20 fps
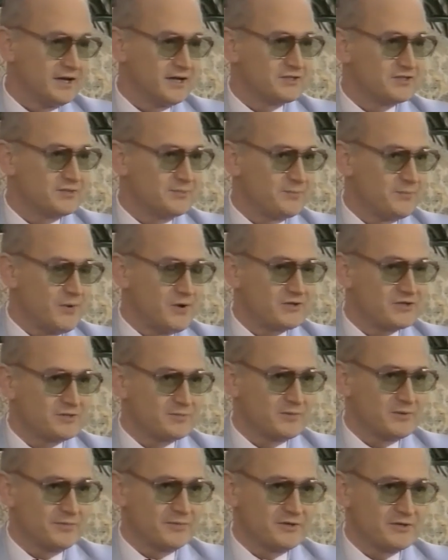It's
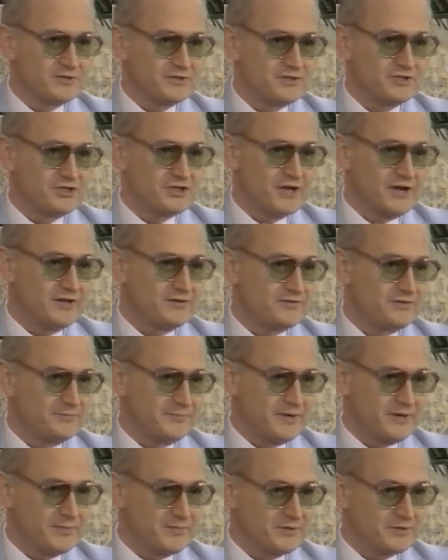impossible because the child
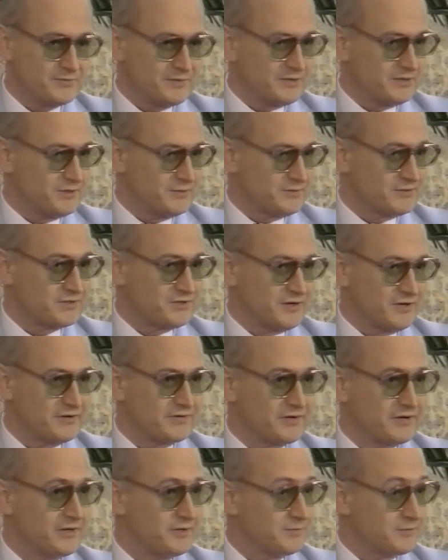remembers when he was
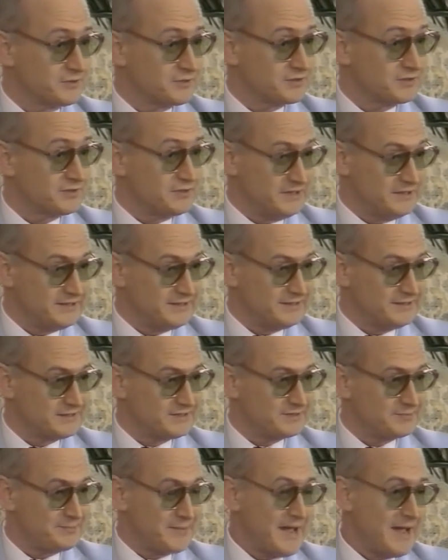hungry, he was eating
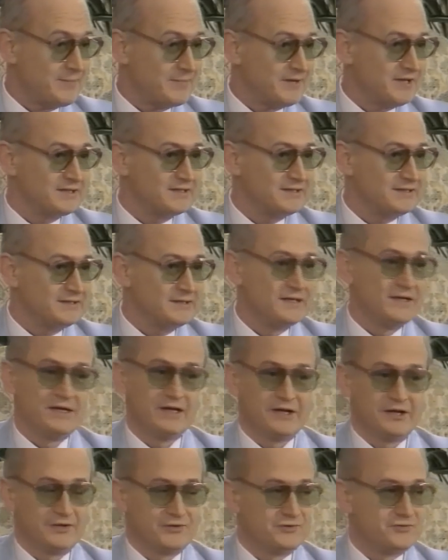spam and,
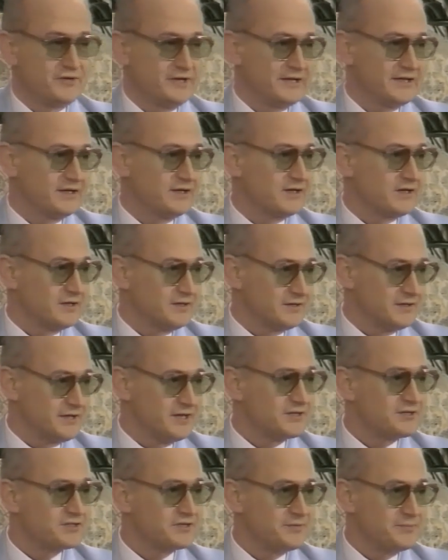and drinking
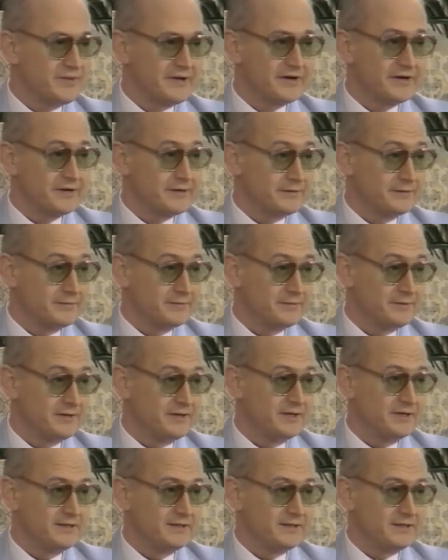condensed American
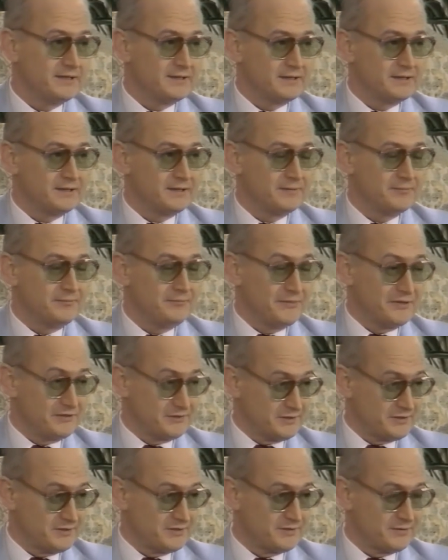uh,
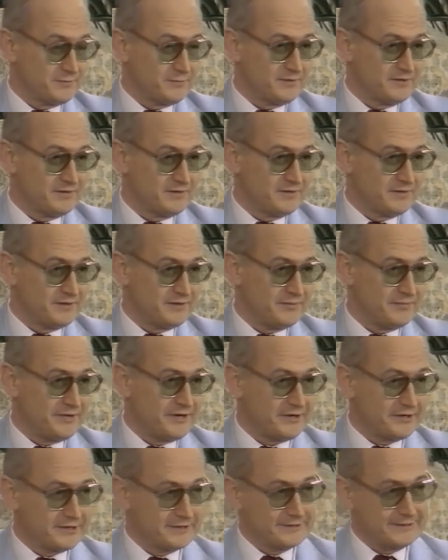milk with the
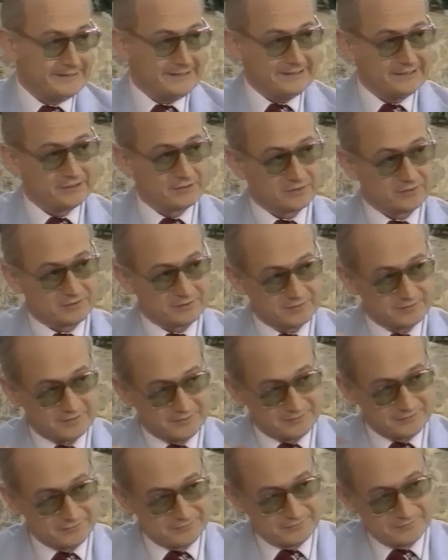American eagle on
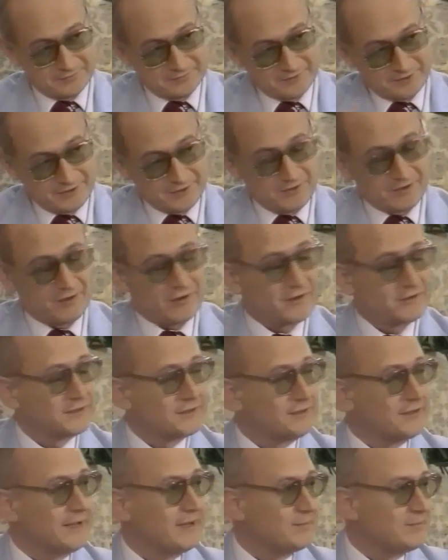the, on
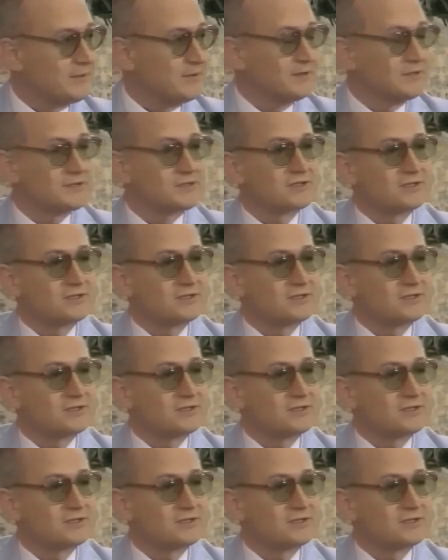the label.